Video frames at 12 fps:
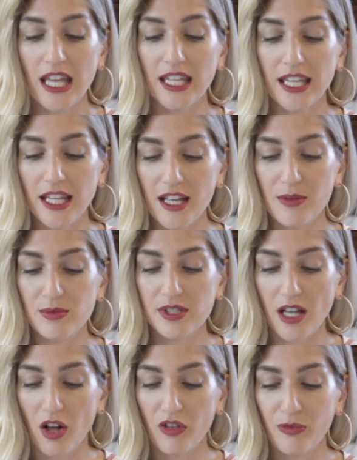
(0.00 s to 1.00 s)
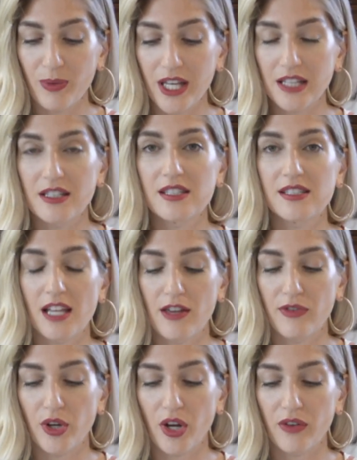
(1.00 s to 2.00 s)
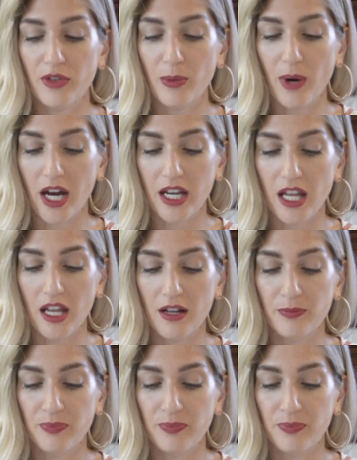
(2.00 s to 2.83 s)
he himself being the Savior of the body.